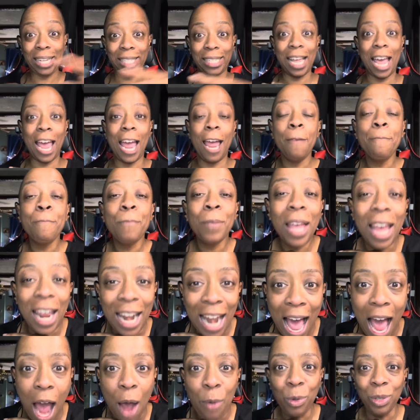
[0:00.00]
day, and
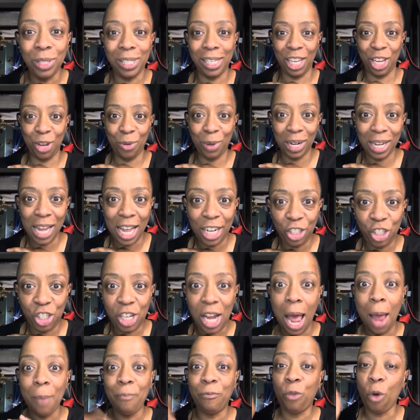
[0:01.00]
I will see you at
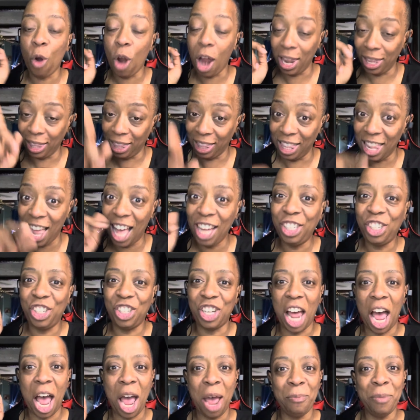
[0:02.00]
lunchtime for
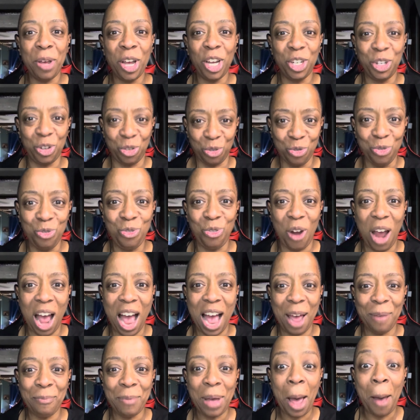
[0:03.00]
Lunchtime True
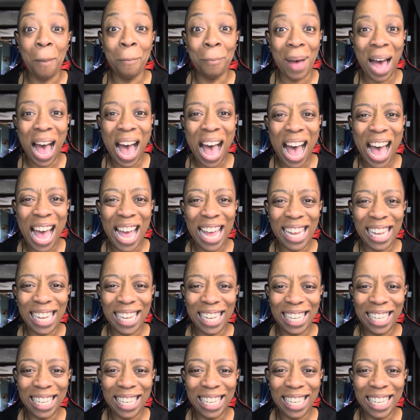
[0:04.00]
Crime. Bye.